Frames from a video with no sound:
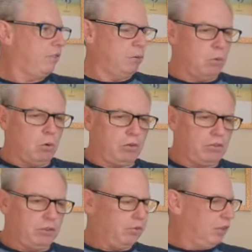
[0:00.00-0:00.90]
if you're walking
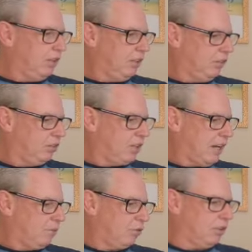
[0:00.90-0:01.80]
through cities and towns